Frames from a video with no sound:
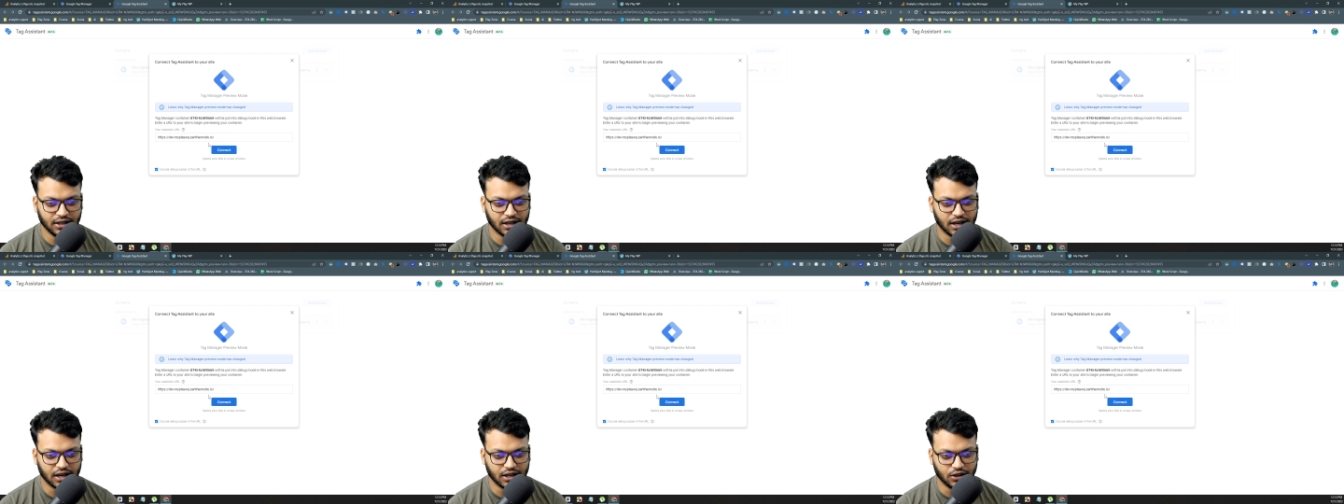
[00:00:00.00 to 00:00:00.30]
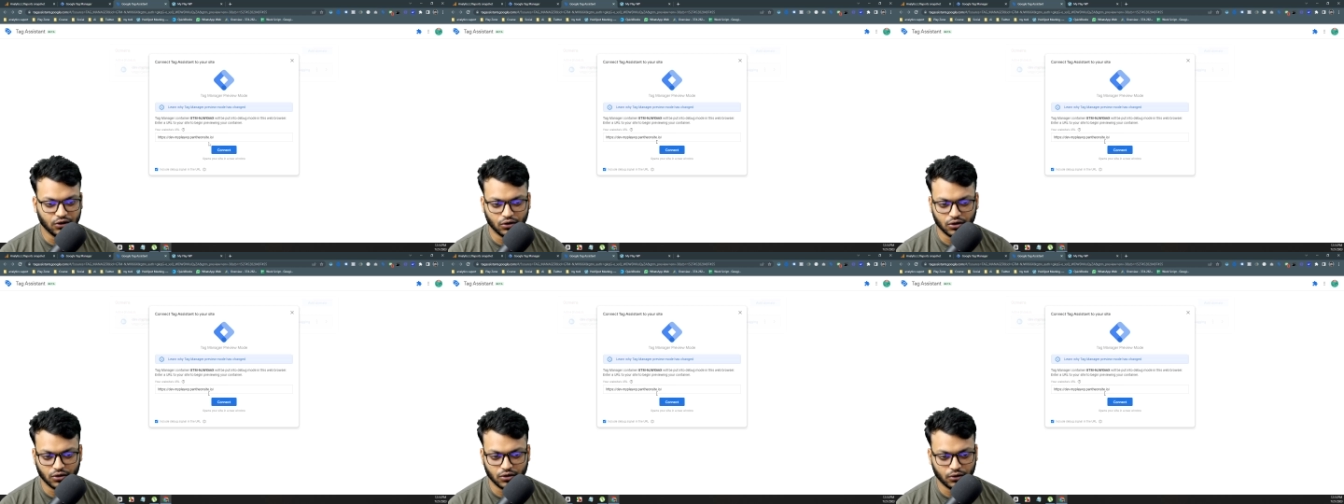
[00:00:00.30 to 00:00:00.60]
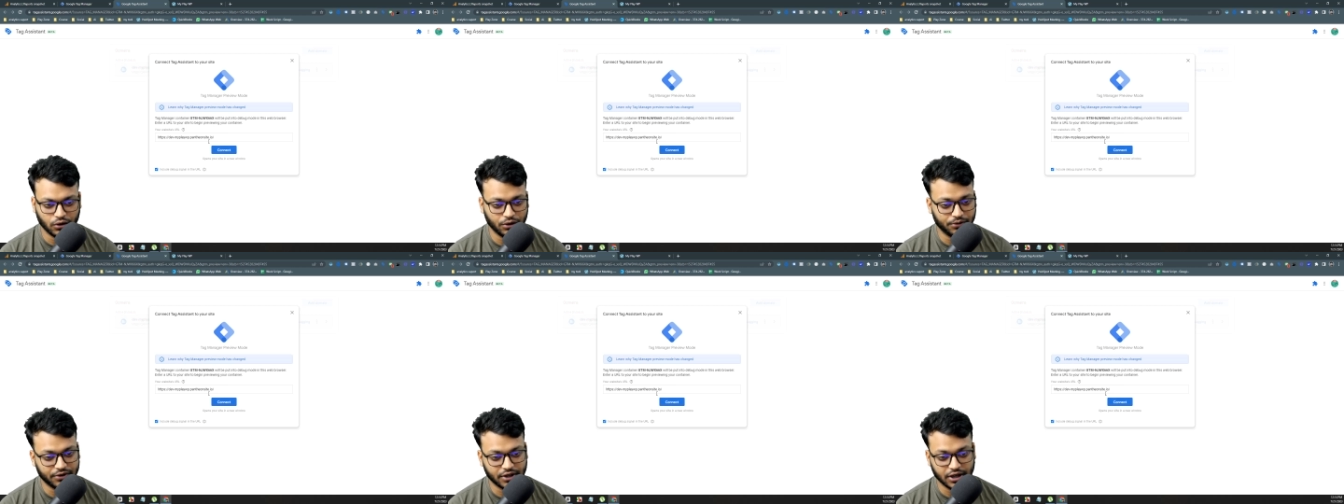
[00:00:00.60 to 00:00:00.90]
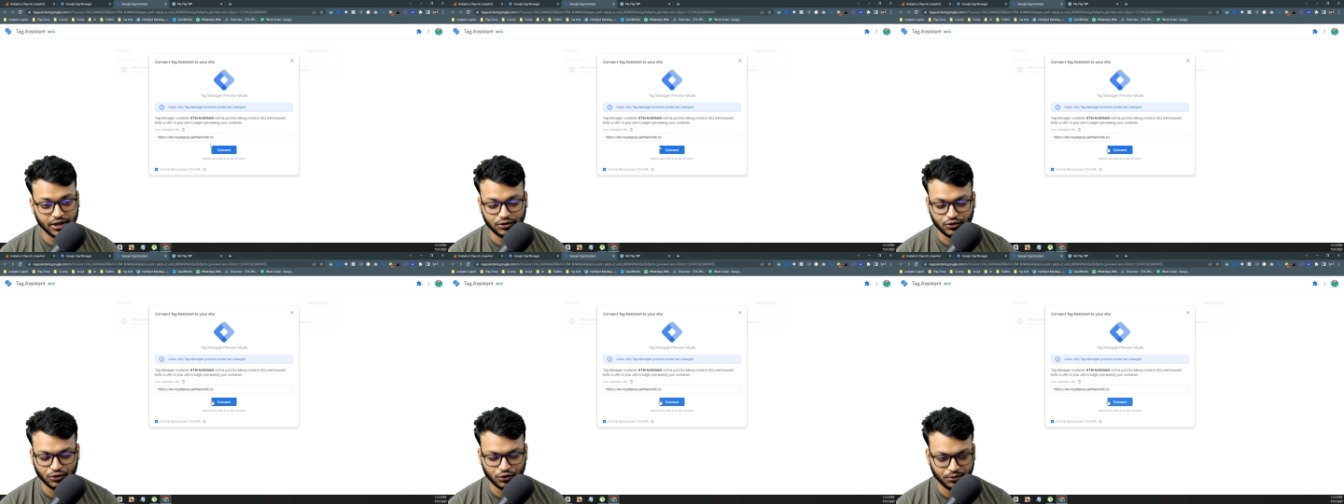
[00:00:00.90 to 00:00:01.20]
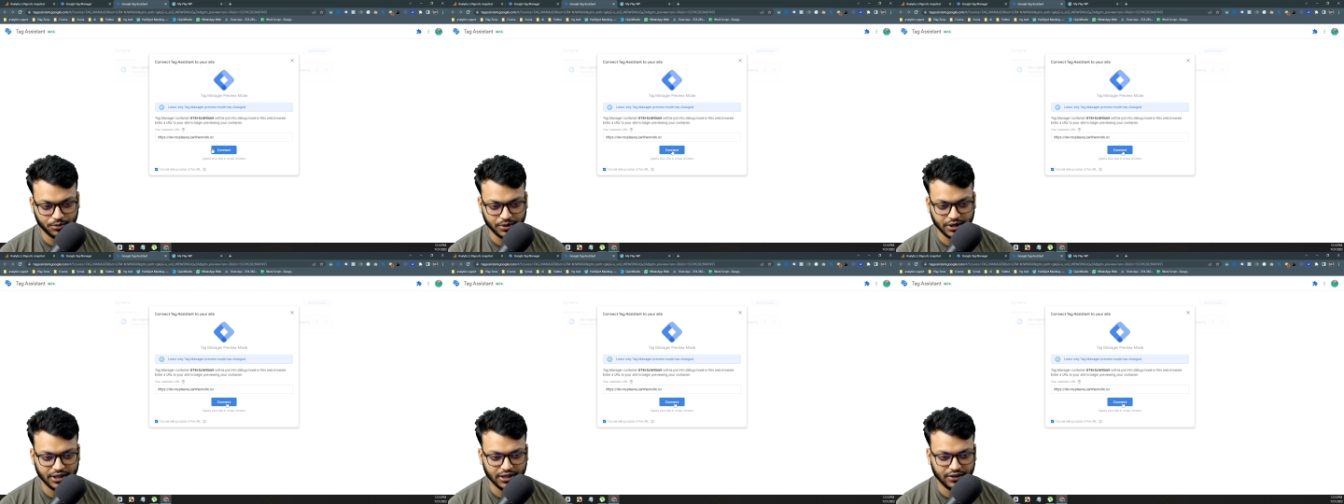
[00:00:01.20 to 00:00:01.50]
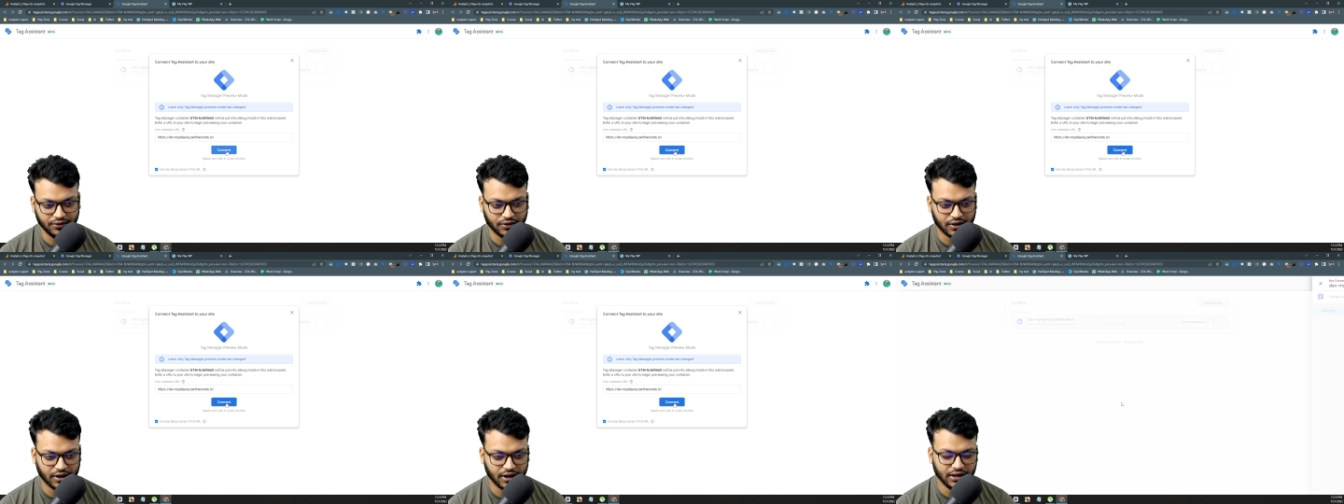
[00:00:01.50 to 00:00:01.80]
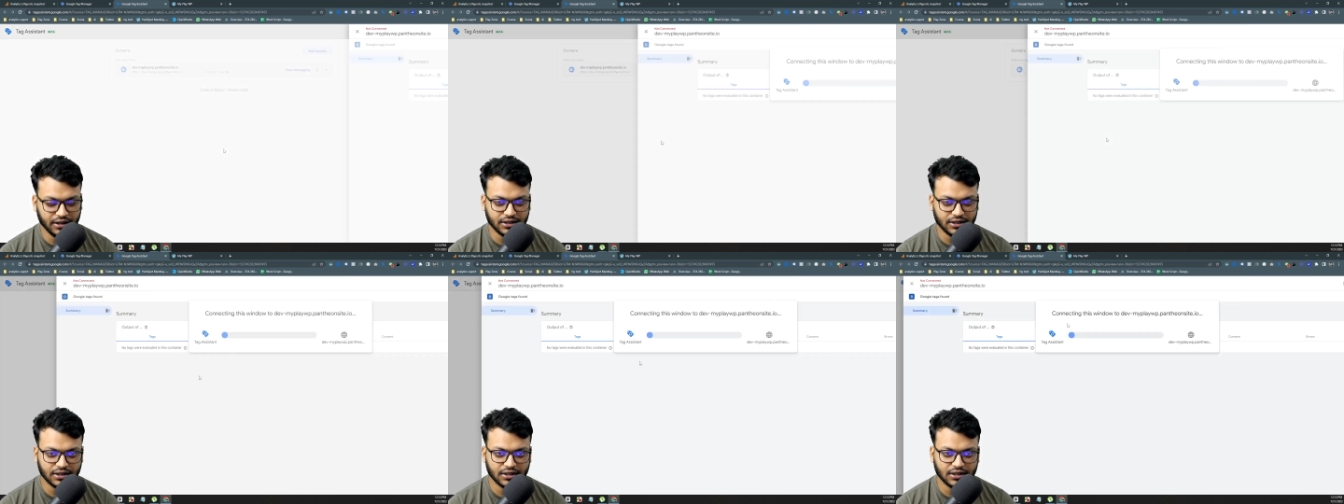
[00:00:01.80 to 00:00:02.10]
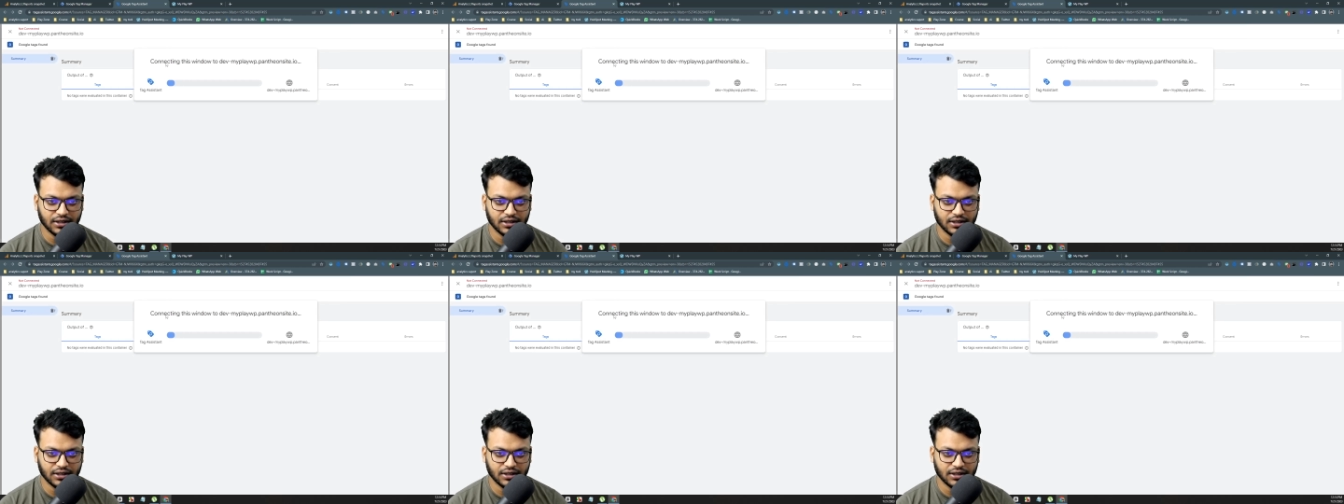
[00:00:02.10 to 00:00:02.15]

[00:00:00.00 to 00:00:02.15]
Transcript: Uh, your website should be different.